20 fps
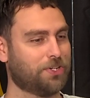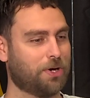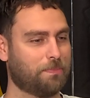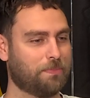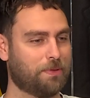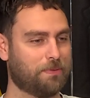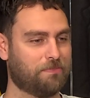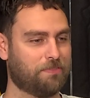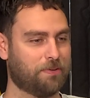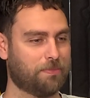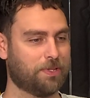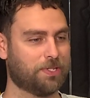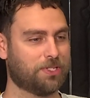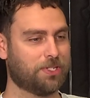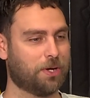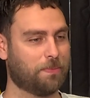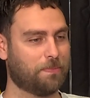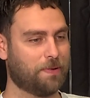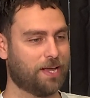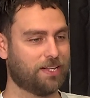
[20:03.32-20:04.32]
them from the
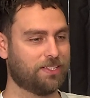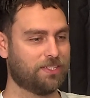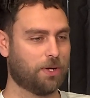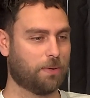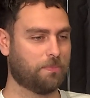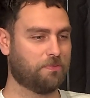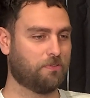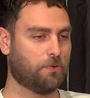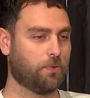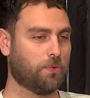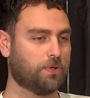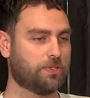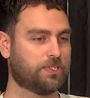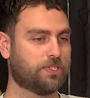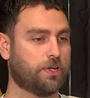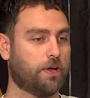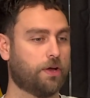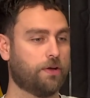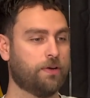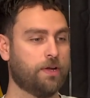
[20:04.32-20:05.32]
top 8, top 4.
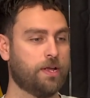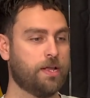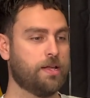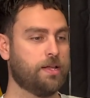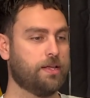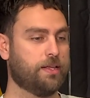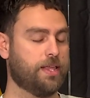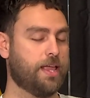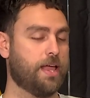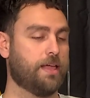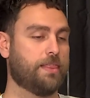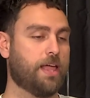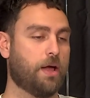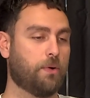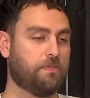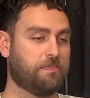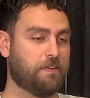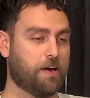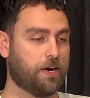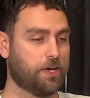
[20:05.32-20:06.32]
So, yeah, they
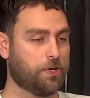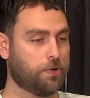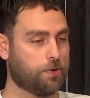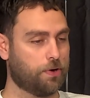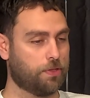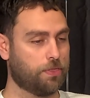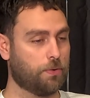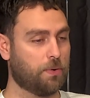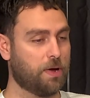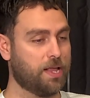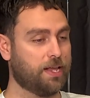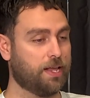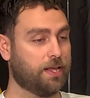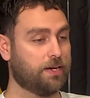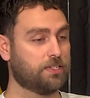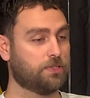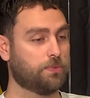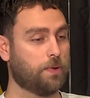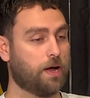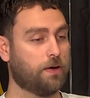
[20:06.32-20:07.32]
were very good on the weekend
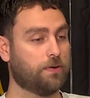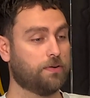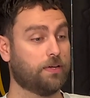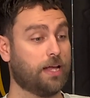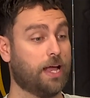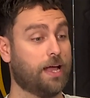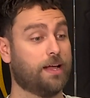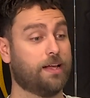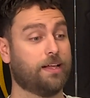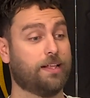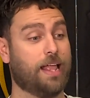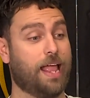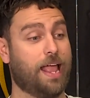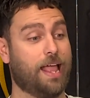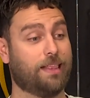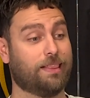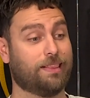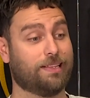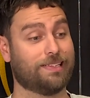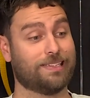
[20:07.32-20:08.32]
as well.
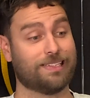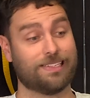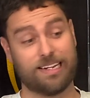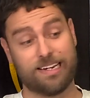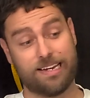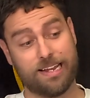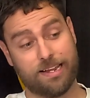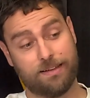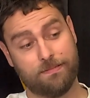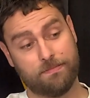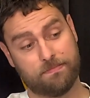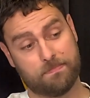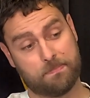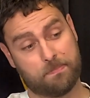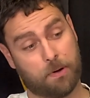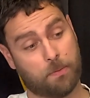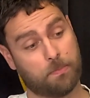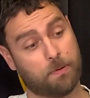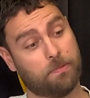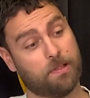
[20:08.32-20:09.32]
Sydney,
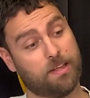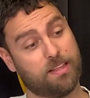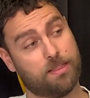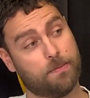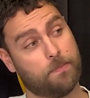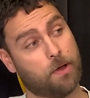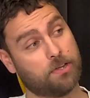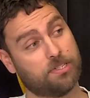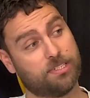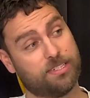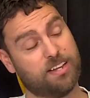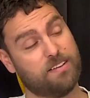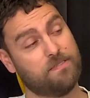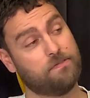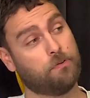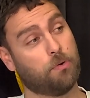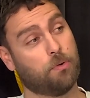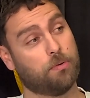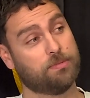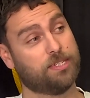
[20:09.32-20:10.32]
probably the most
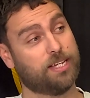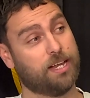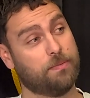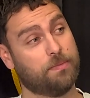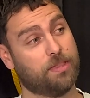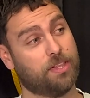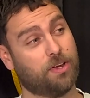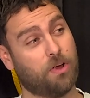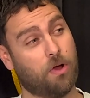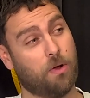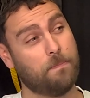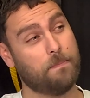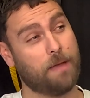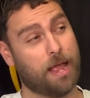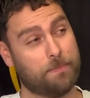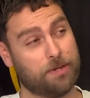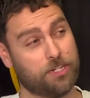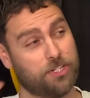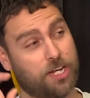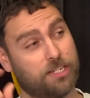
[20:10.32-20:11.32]
informed team in the comp,
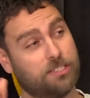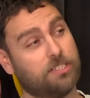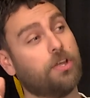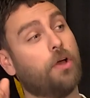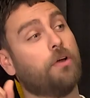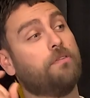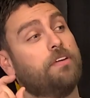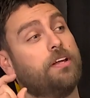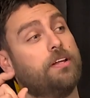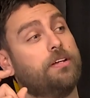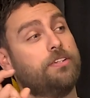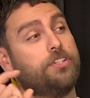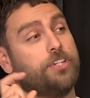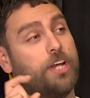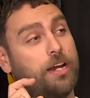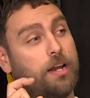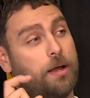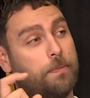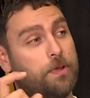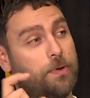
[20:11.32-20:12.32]
maybe just over
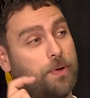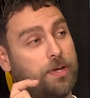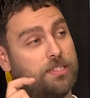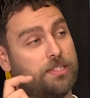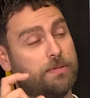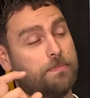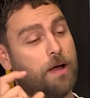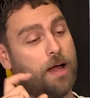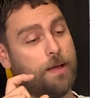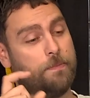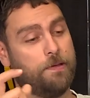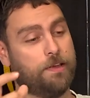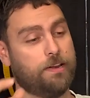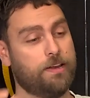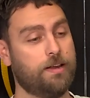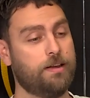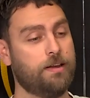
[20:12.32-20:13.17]
GWS in my opinion,